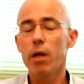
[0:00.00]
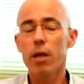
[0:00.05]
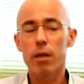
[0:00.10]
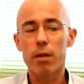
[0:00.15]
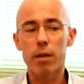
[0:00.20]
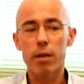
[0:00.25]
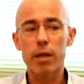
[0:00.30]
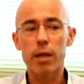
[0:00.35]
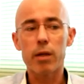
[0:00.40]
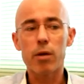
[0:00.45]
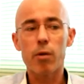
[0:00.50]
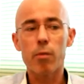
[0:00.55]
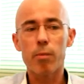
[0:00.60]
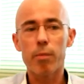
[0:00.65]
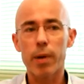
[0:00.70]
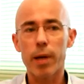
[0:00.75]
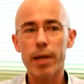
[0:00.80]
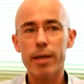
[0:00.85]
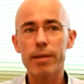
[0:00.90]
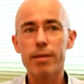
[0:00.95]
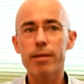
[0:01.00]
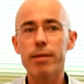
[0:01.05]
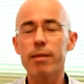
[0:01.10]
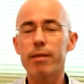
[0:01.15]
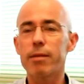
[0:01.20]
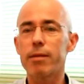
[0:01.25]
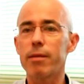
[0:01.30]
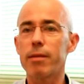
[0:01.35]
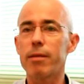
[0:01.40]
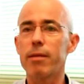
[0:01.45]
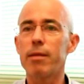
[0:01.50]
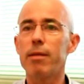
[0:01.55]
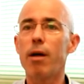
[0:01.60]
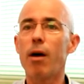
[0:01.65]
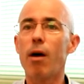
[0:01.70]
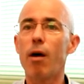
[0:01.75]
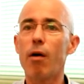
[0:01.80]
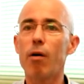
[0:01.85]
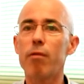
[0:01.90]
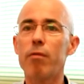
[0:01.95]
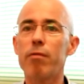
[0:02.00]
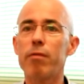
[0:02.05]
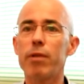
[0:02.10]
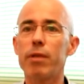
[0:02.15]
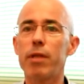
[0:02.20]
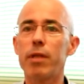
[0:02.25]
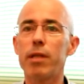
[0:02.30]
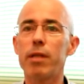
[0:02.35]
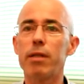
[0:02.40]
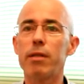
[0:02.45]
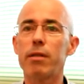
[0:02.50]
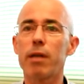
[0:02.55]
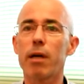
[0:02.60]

the complexity of the